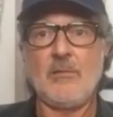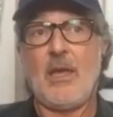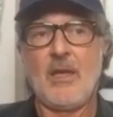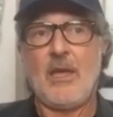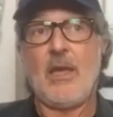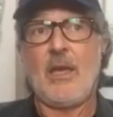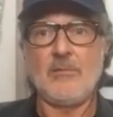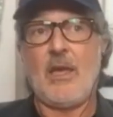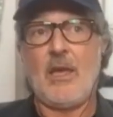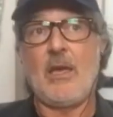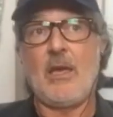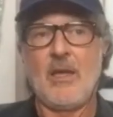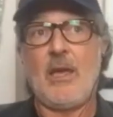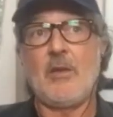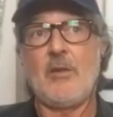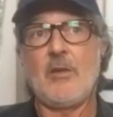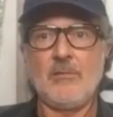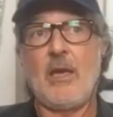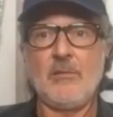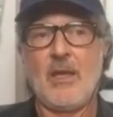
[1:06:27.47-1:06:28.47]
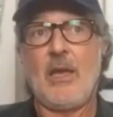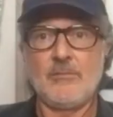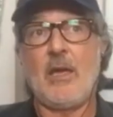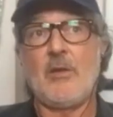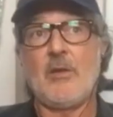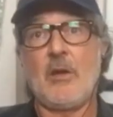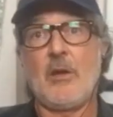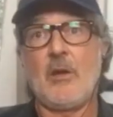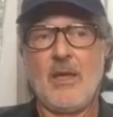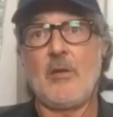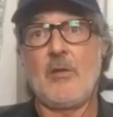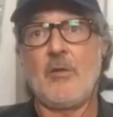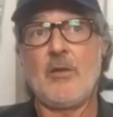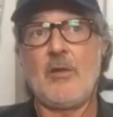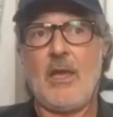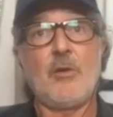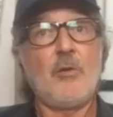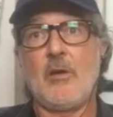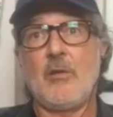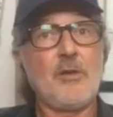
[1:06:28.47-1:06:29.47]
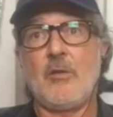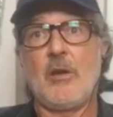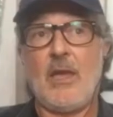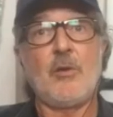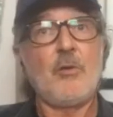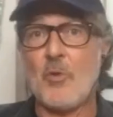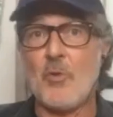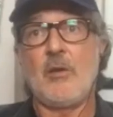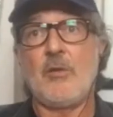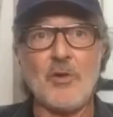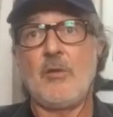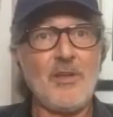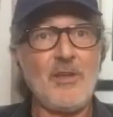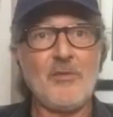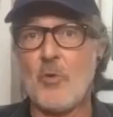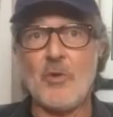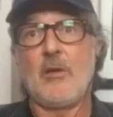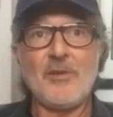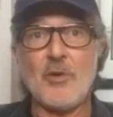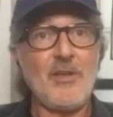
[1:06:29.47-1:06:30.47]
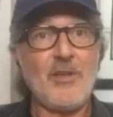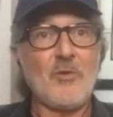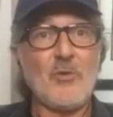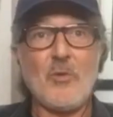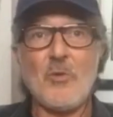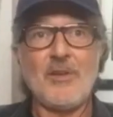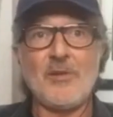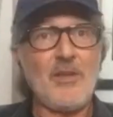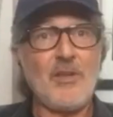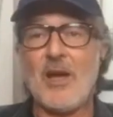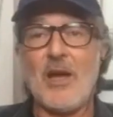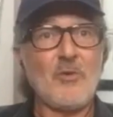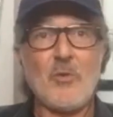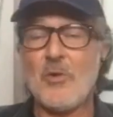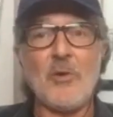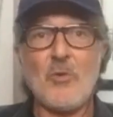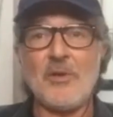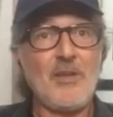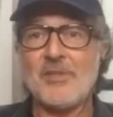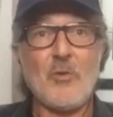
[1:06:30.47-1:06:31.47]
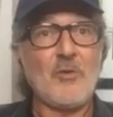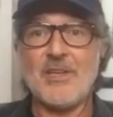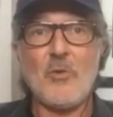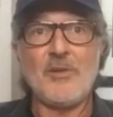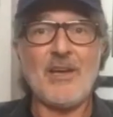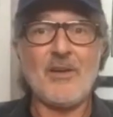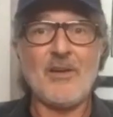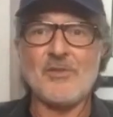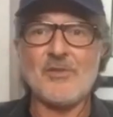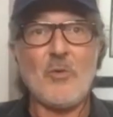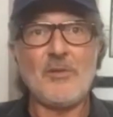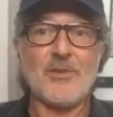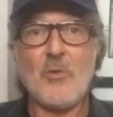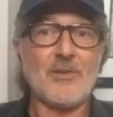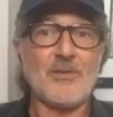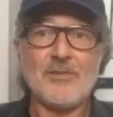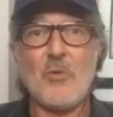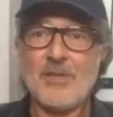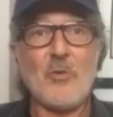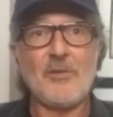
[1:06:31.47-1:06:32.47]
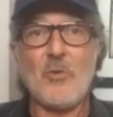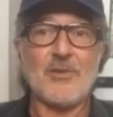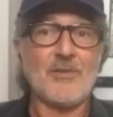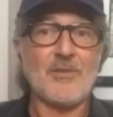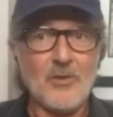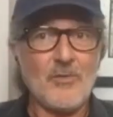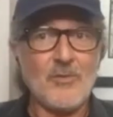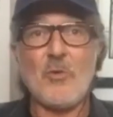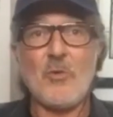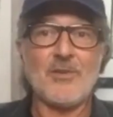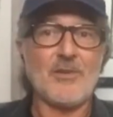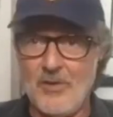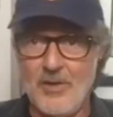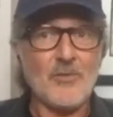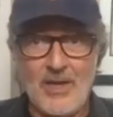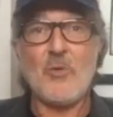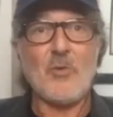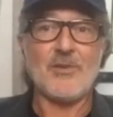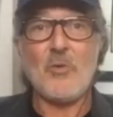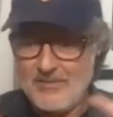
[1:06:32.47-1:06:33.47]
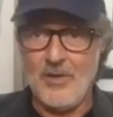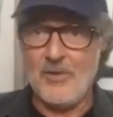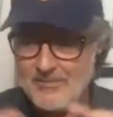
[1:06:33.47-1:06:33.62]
and uh, you know in court even in court eyewitness accounts are are, are not